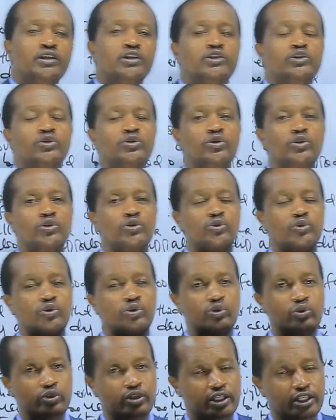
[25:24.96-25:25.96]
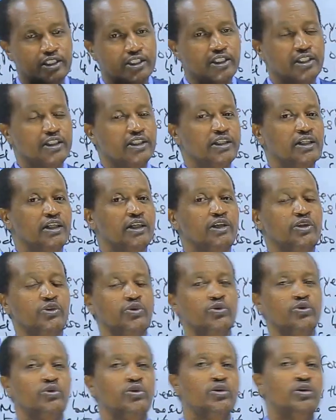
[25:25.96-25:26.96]
So you do that until
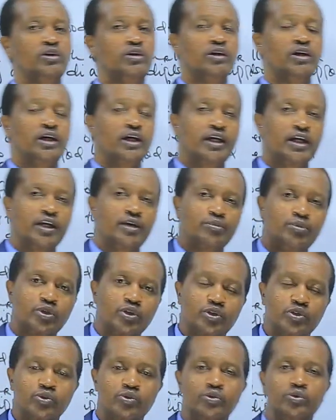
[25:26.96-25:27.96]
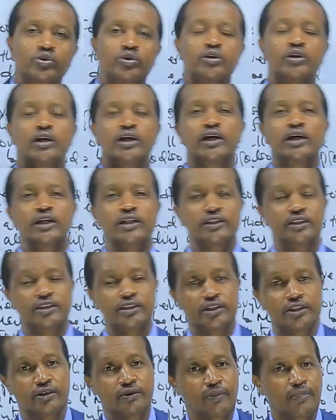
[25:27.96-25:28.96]
you are able to
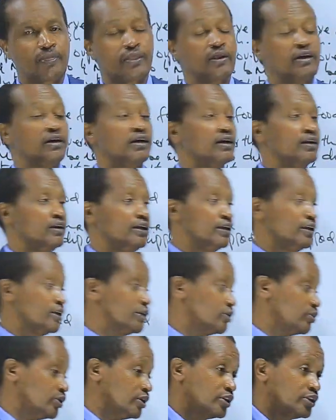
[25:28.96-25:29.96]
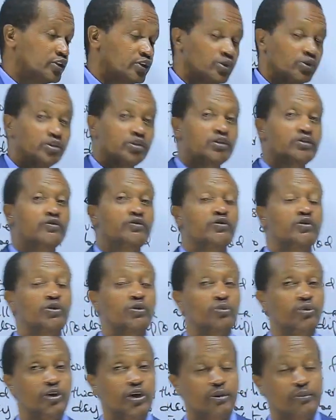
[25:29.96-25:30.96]
answer the questions
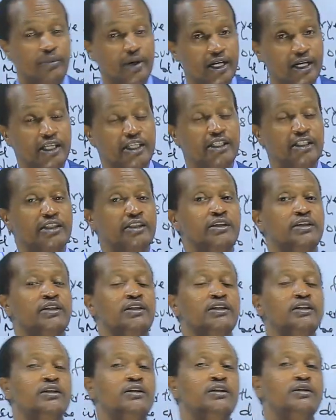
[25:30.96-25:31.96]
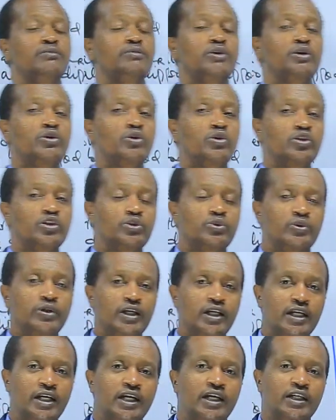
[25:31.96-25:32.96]
from your mind, because we
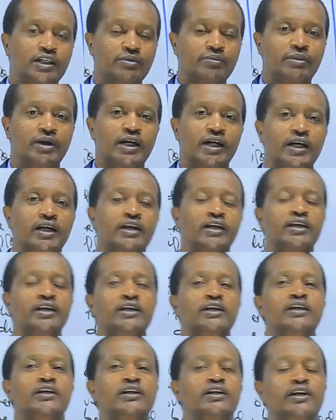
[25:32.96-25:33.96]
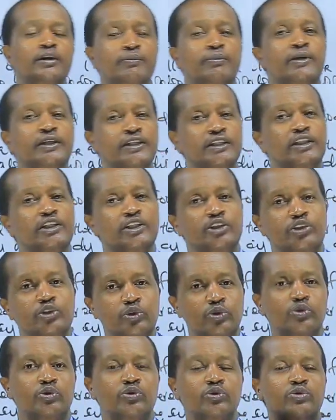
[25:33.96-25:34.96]
learn by
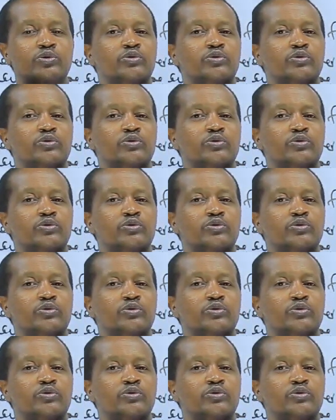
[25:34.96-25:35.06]
repetition.